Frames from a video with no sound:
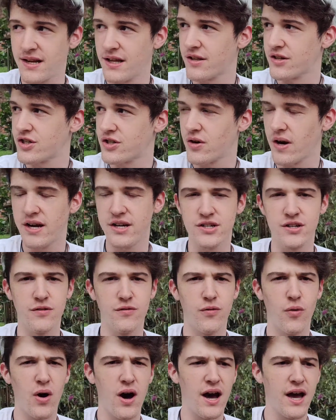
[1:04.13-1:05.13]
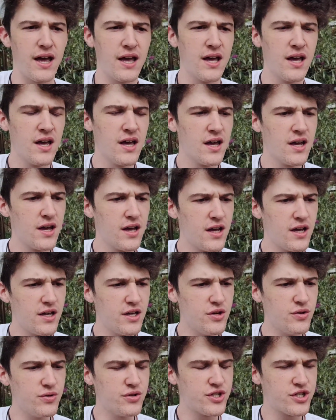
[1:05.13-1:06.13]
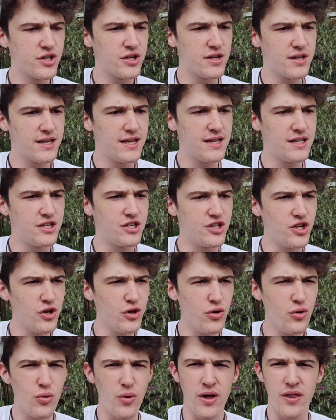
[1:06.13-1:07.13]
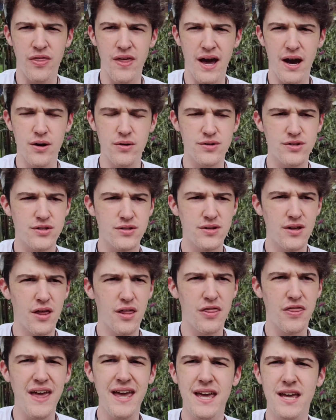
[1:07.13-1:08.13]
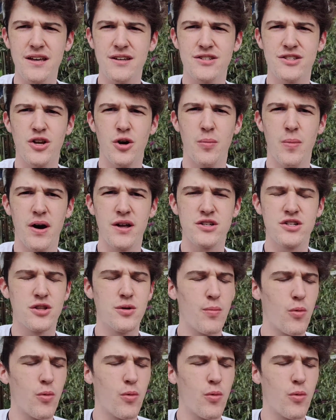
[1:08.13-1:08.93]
an illustration of why you should do without thinking so much.